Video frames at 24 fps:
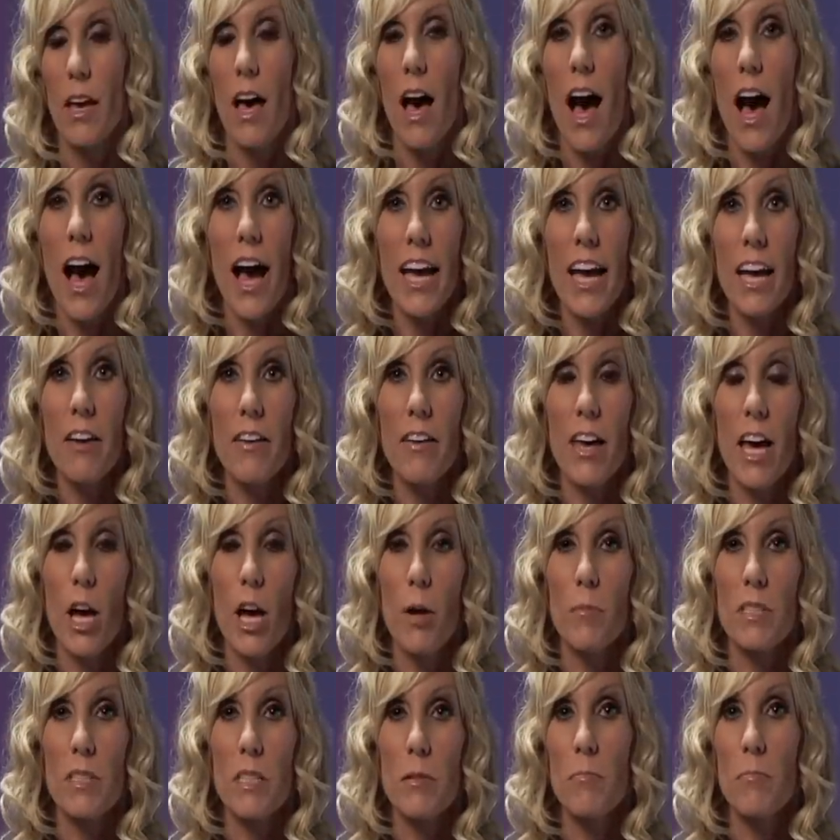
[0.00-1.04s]
I have
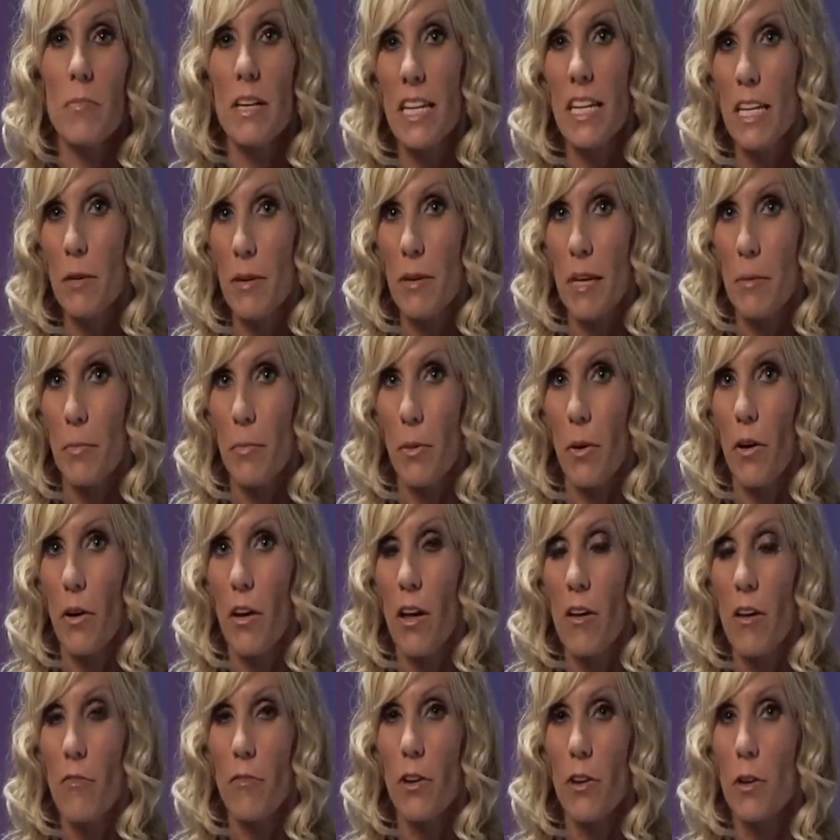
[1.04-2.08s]
helped many people,
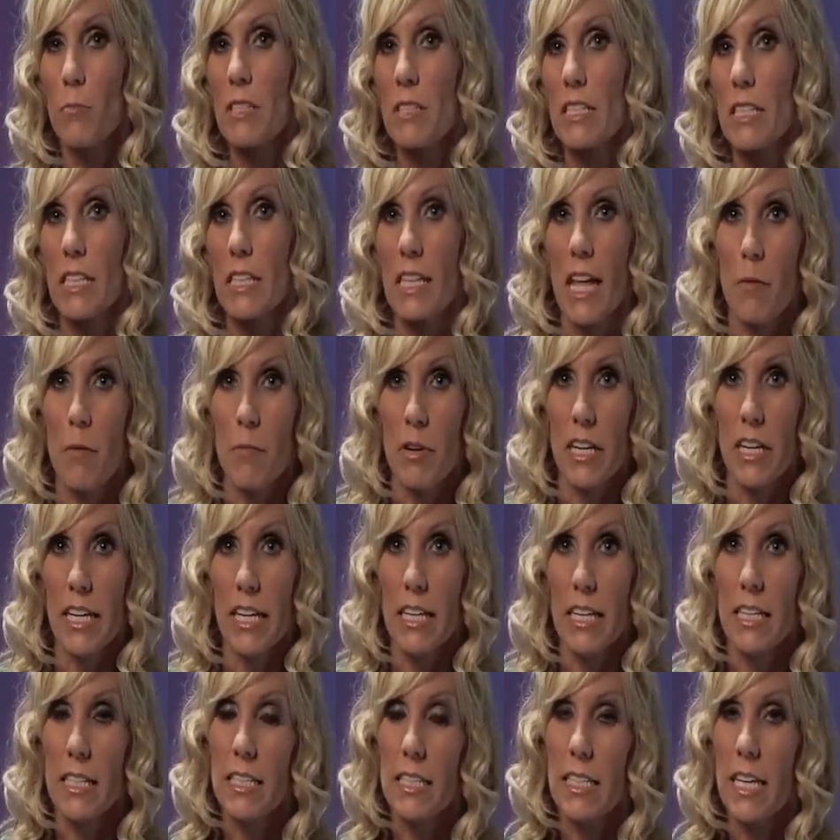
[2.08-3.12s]
from
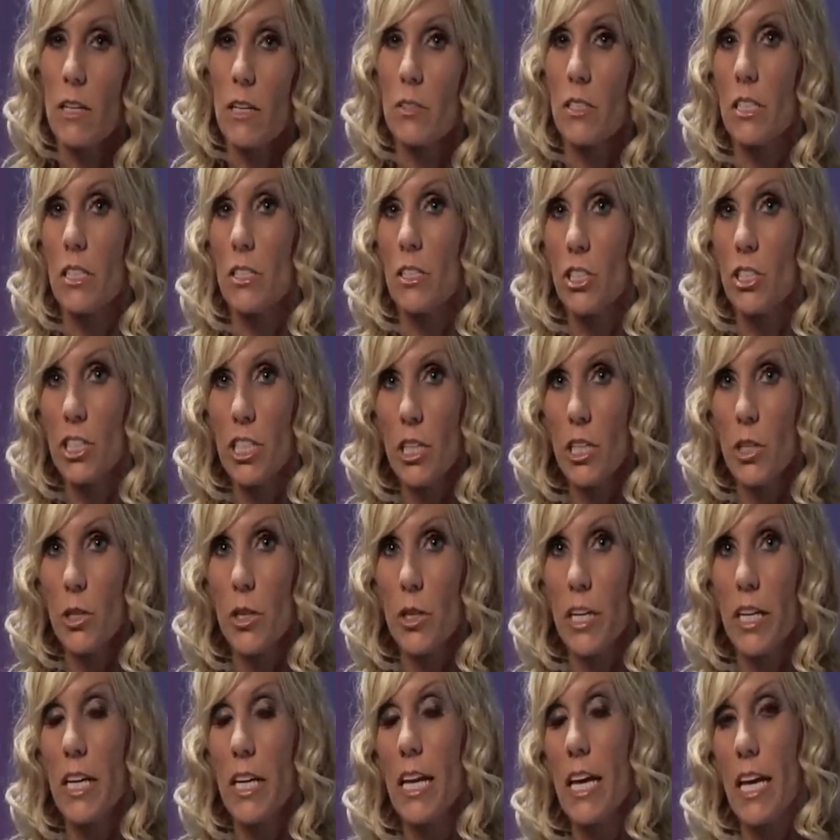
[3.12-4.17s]
celebrities down to
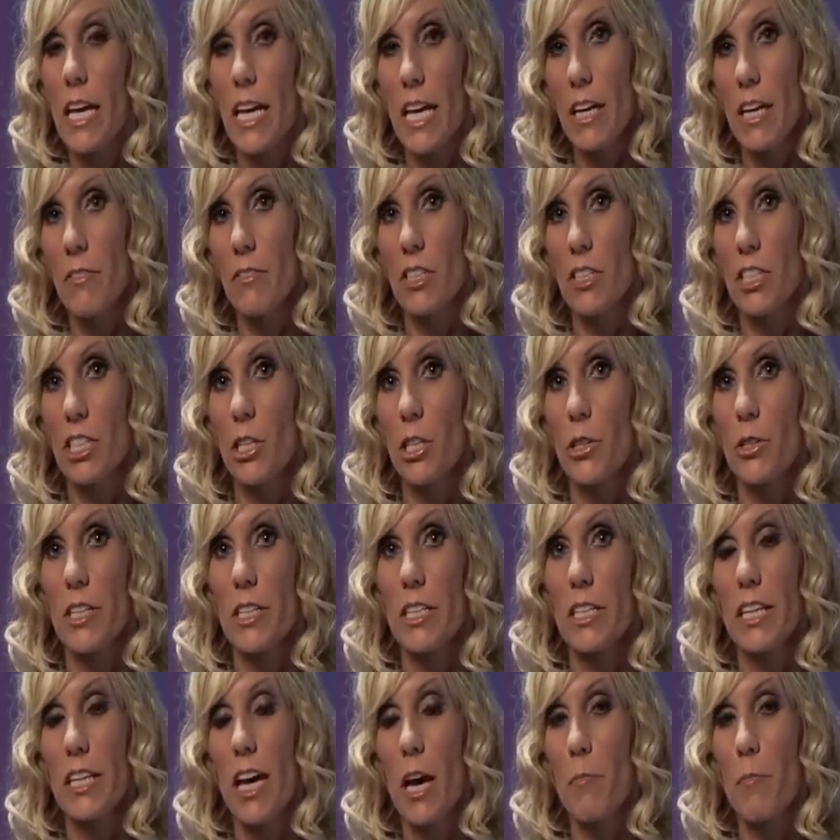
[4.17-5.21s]
children, even
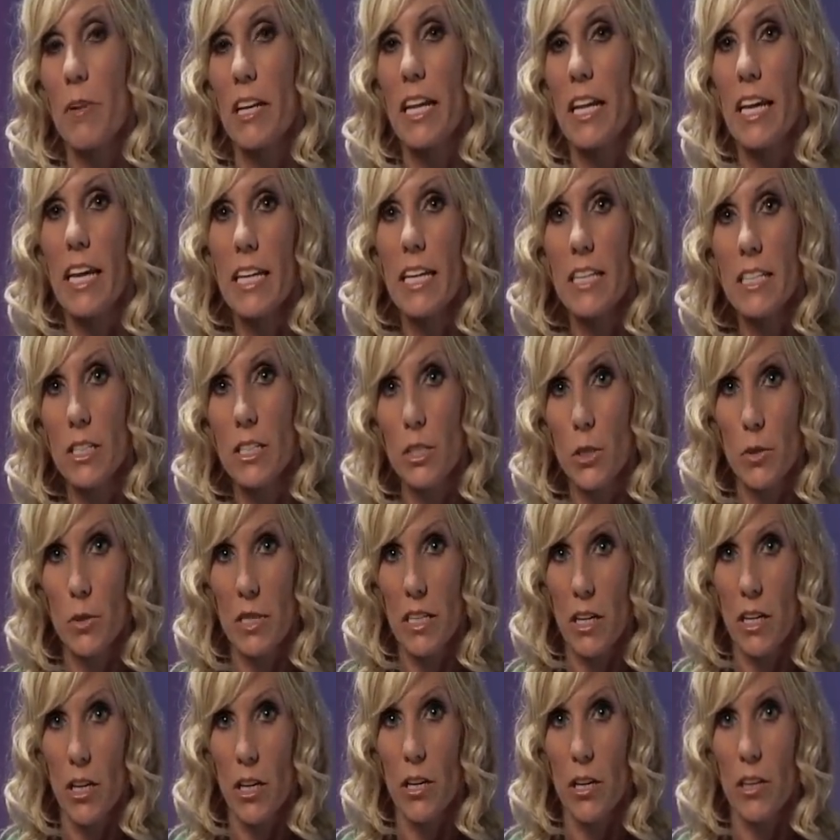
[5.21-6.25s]
children coming into
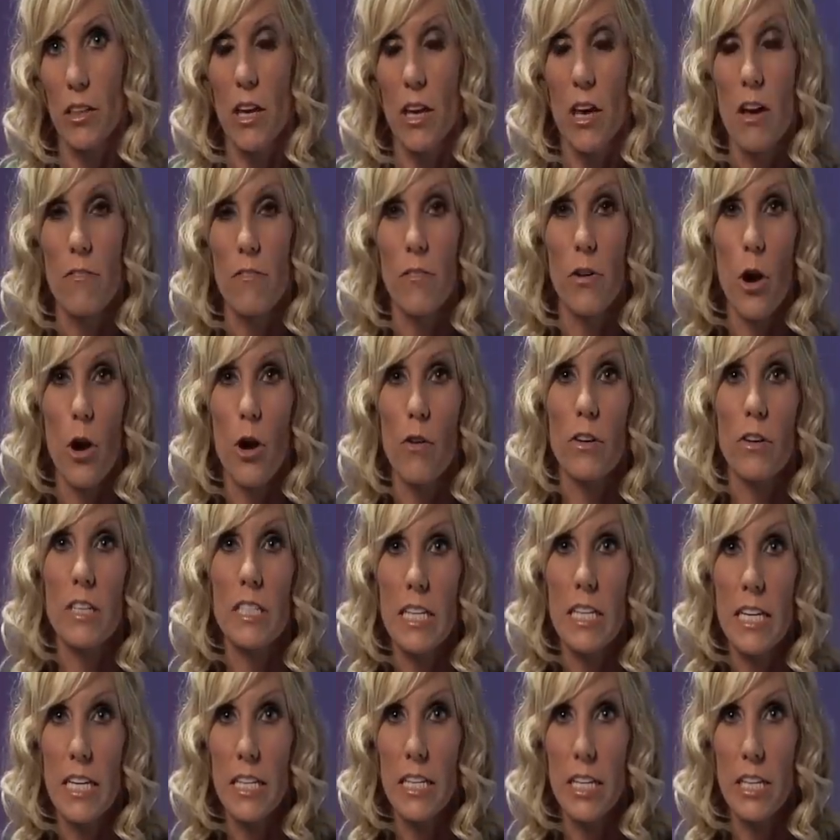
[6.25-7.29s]
the earth, for over
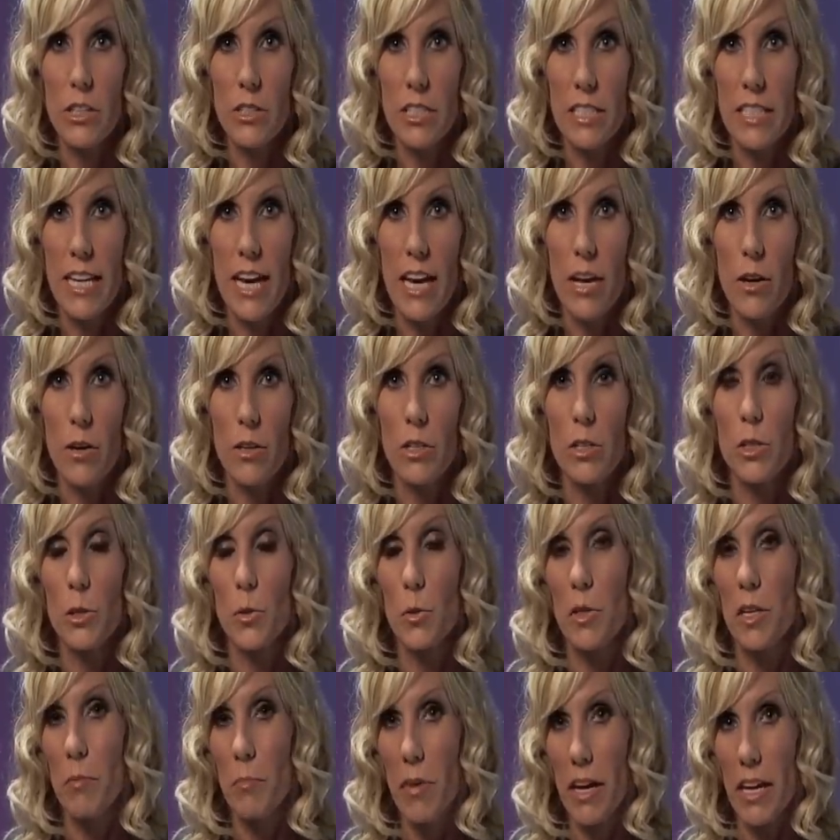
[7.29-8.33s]
10 years now,
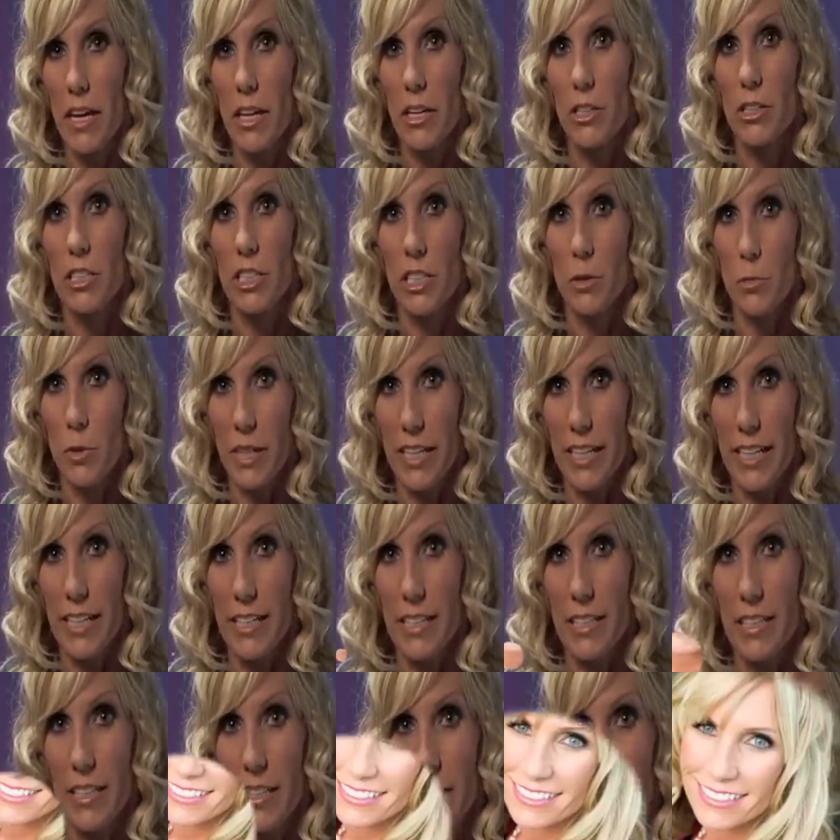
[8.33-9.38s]
doing my energy
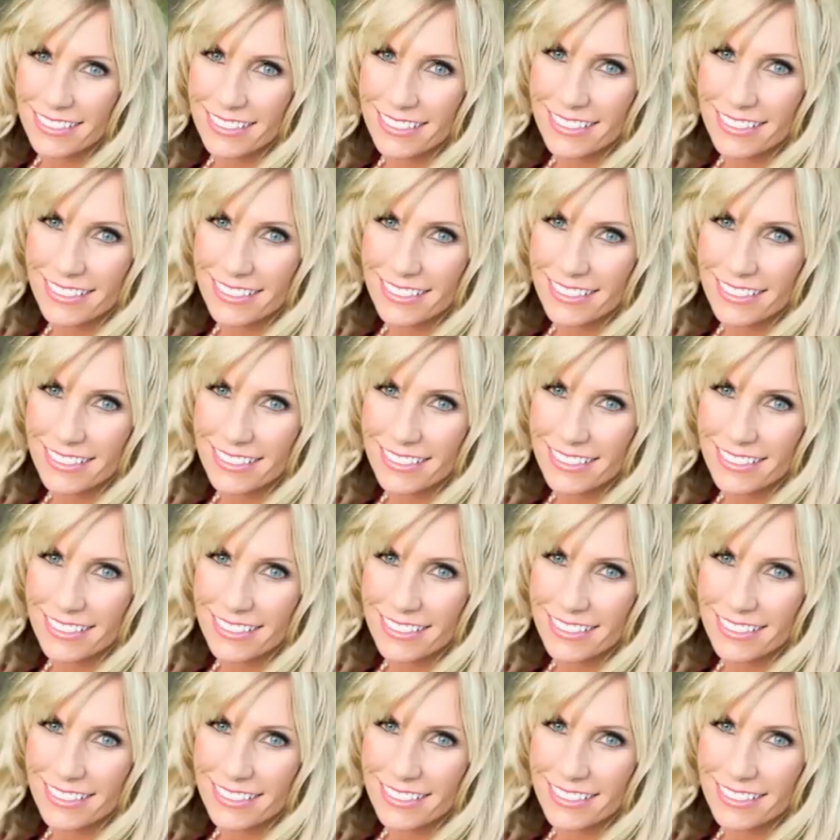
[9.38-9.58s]
readings.